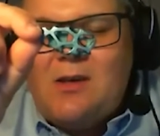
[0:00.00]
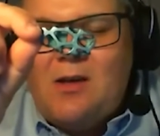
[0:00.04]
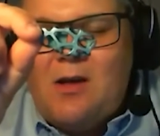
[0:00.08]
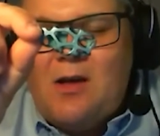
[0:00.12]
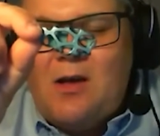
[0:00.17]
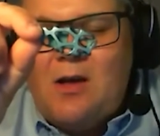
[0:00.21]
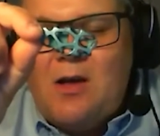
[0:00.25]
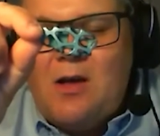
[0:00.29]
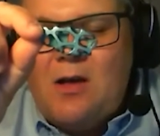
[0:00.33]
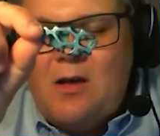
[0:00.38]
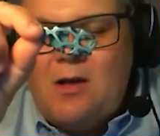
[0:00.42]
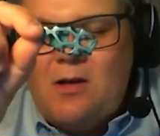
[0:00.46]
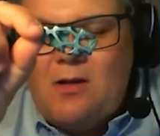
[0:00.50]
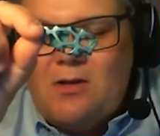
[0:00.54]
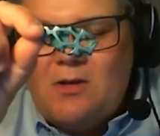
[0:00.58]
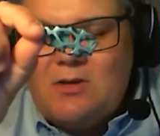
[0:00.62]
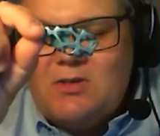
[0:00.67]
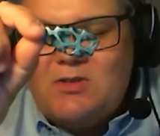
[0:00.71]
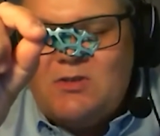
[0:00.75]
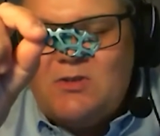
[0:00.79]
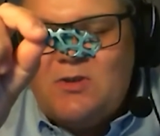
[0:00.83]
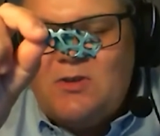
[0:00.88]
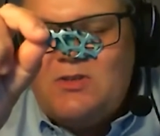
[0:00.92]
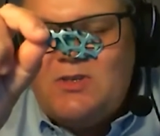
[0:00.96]
a
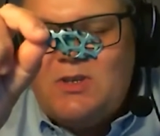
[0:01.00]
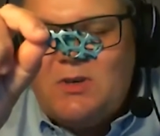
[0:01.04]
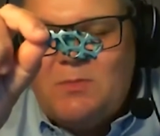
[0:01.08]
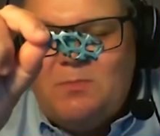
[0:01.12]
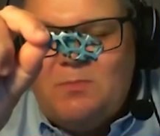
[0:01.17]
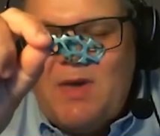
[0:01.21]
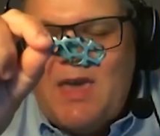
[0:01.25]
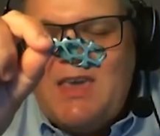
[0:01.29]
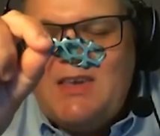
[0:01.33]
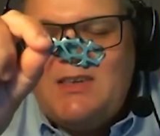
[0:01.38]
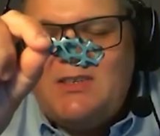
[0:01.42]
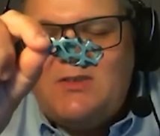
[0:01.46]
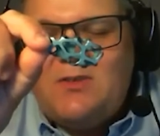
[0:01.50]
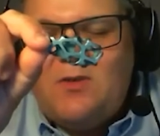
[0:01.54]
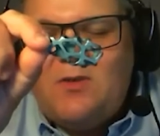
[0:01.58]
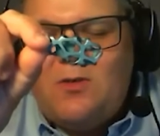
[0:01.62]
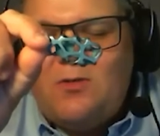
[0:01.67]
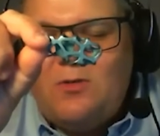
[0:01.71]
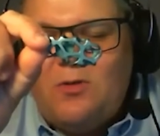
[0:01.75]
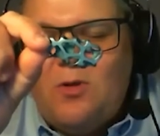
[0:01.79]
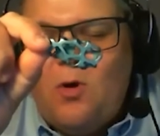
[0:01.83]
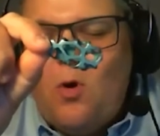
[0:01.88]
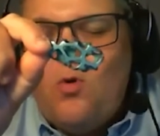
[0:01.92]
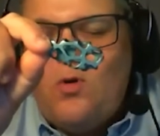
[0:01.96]
structure based
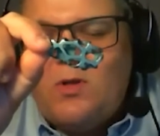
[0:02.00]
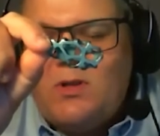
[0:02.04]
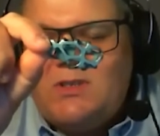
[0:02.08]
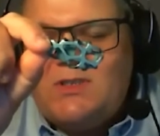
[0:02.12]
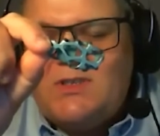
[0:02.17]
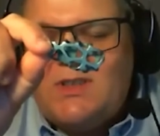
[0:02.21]
on local